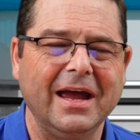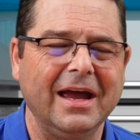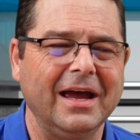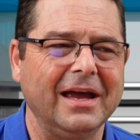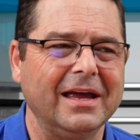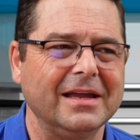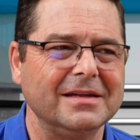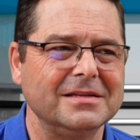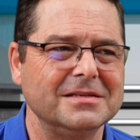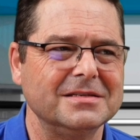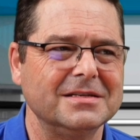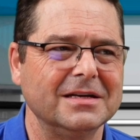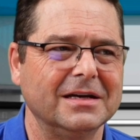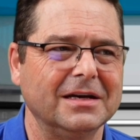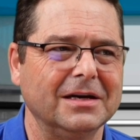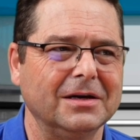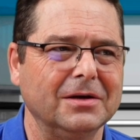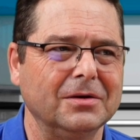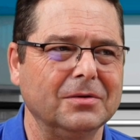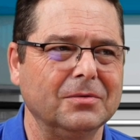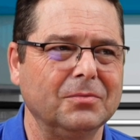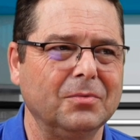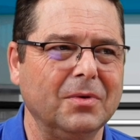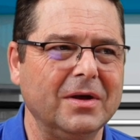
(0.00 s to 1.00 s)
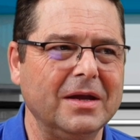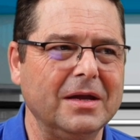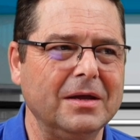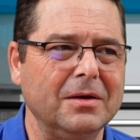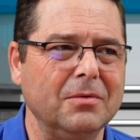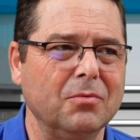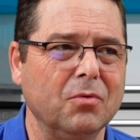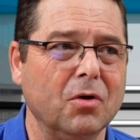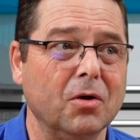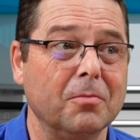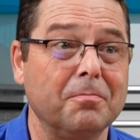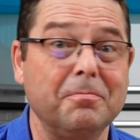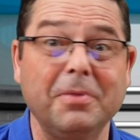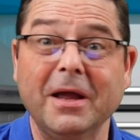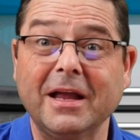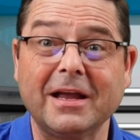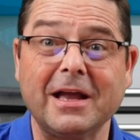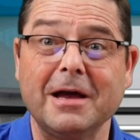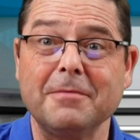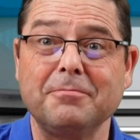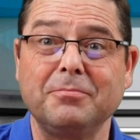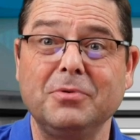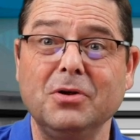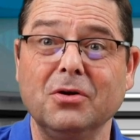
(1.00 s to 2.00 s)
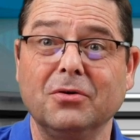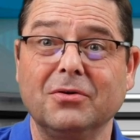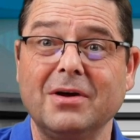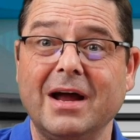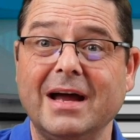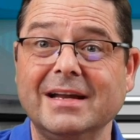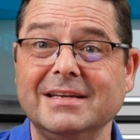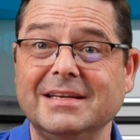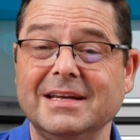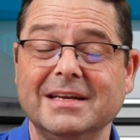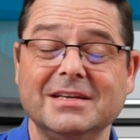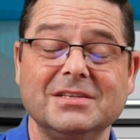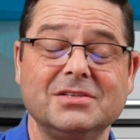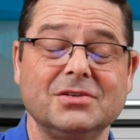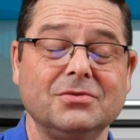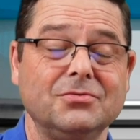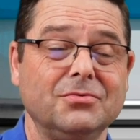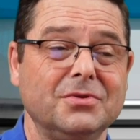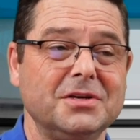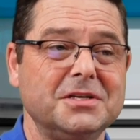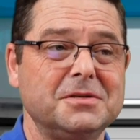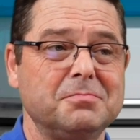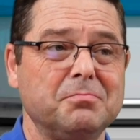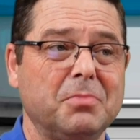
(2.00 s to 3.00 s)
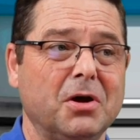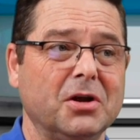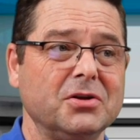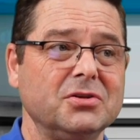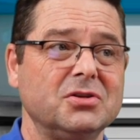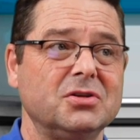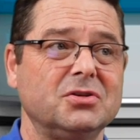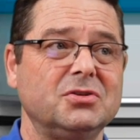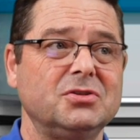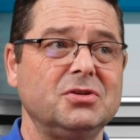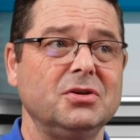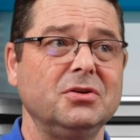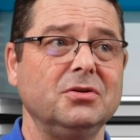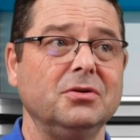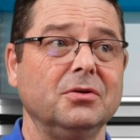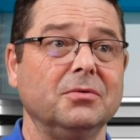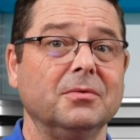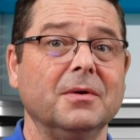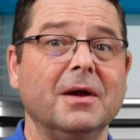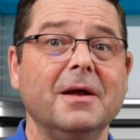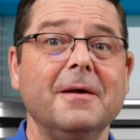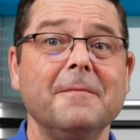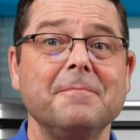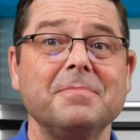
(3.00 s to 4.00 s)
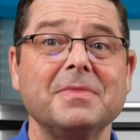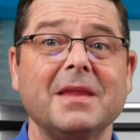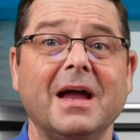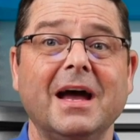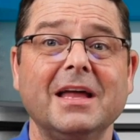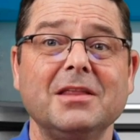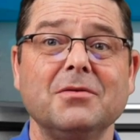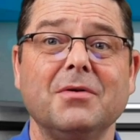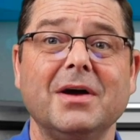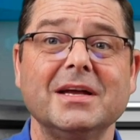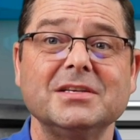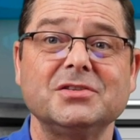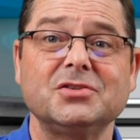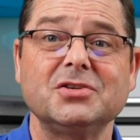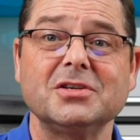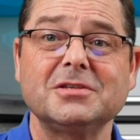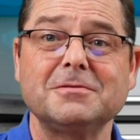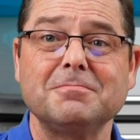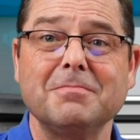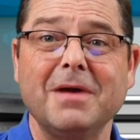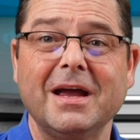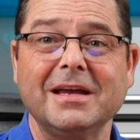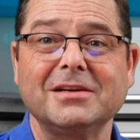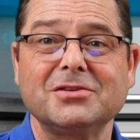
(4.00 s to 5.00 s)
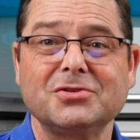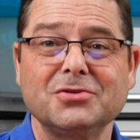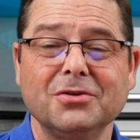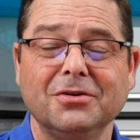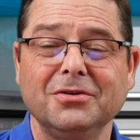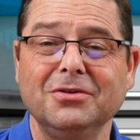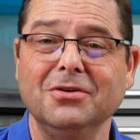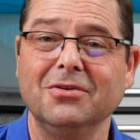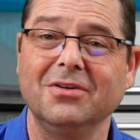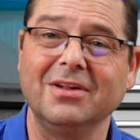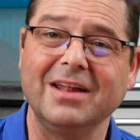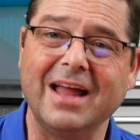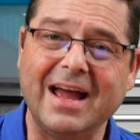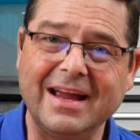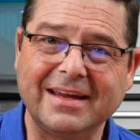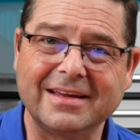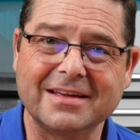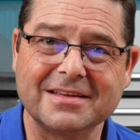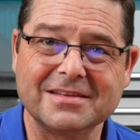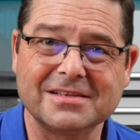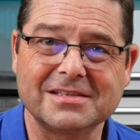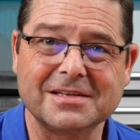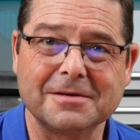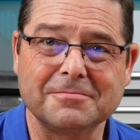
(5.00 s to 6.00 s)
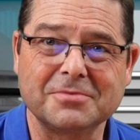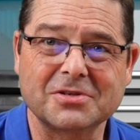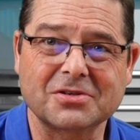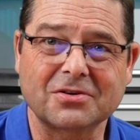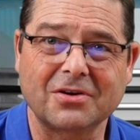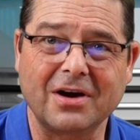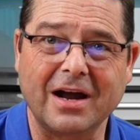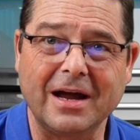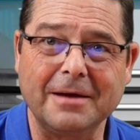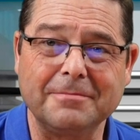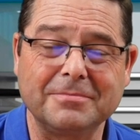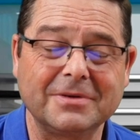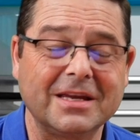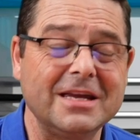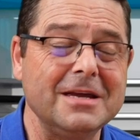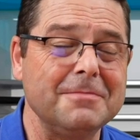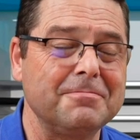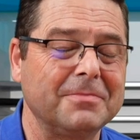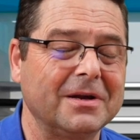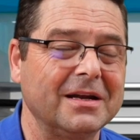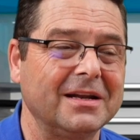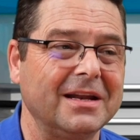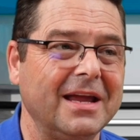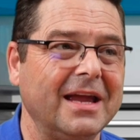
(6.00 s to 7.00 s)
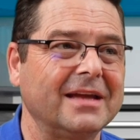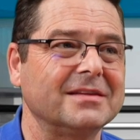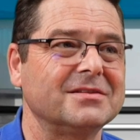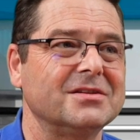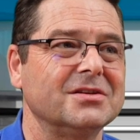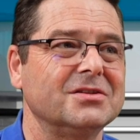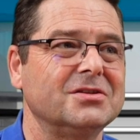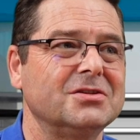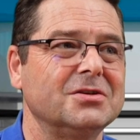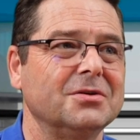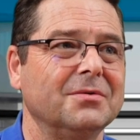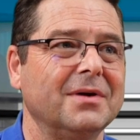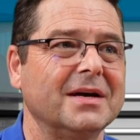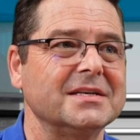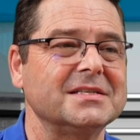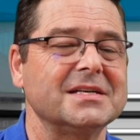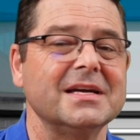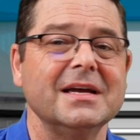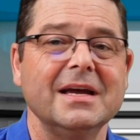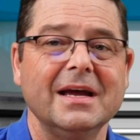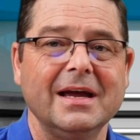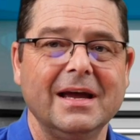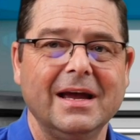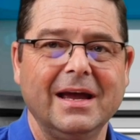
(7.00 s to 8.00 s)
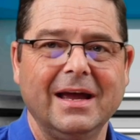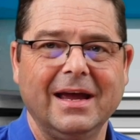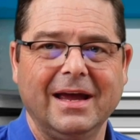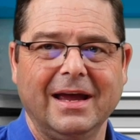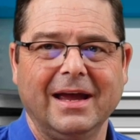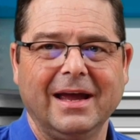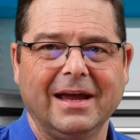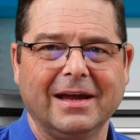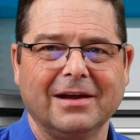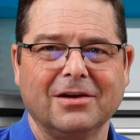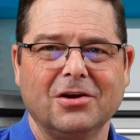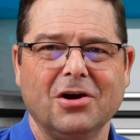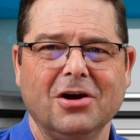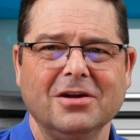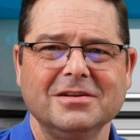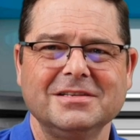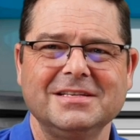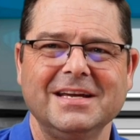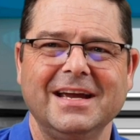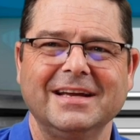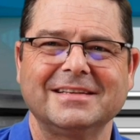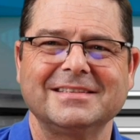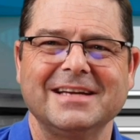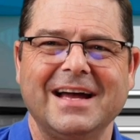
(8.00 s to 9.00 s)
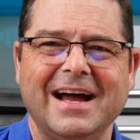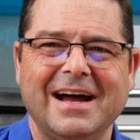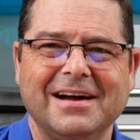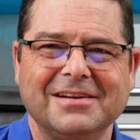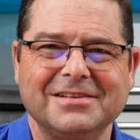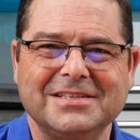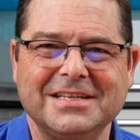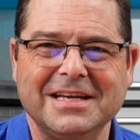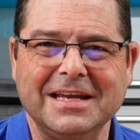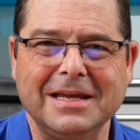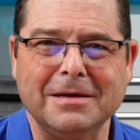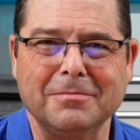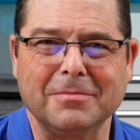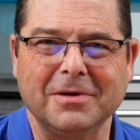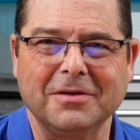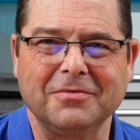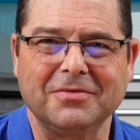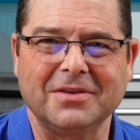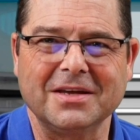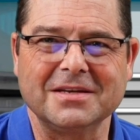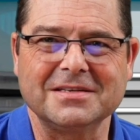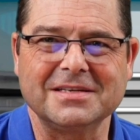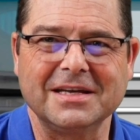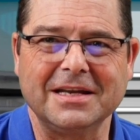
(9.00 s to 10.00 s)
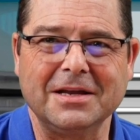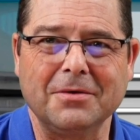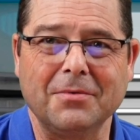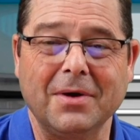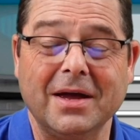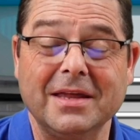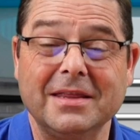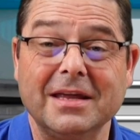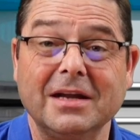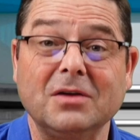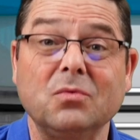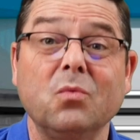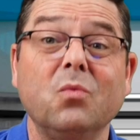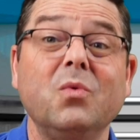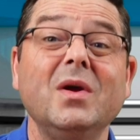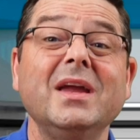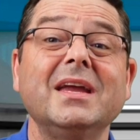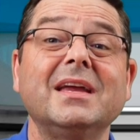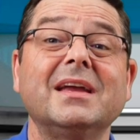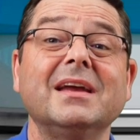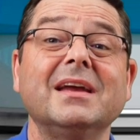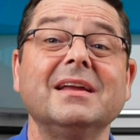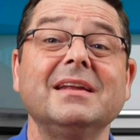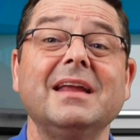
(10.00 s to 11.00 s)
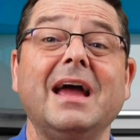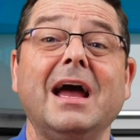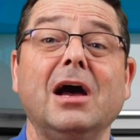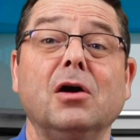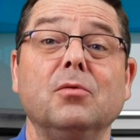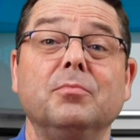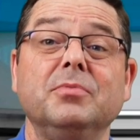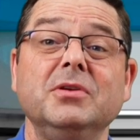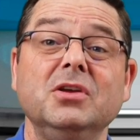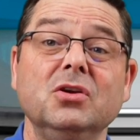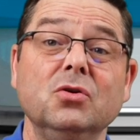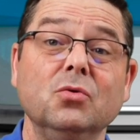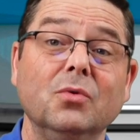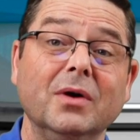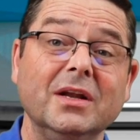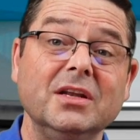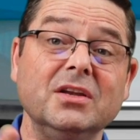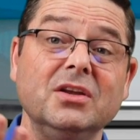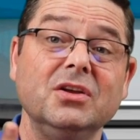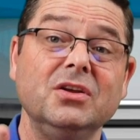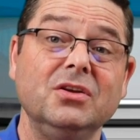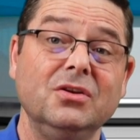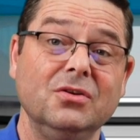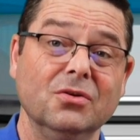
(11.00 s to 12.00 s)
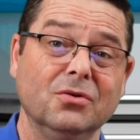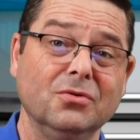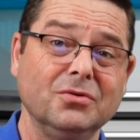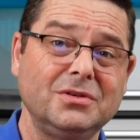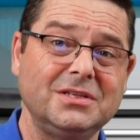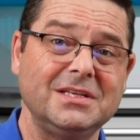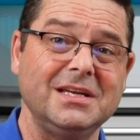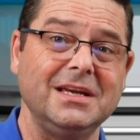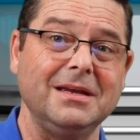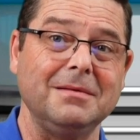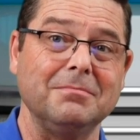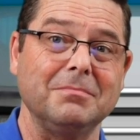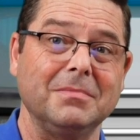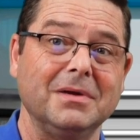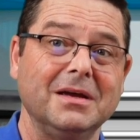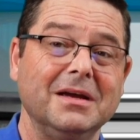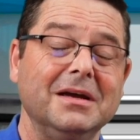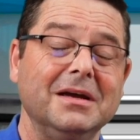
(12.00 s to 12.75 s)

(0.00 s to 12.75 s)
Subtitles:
and we will pick up your ideas and respond to you. Otherwise, just make sure you like and subscribe. Keep connected to us and contact our team if there's any way that we can help you and your team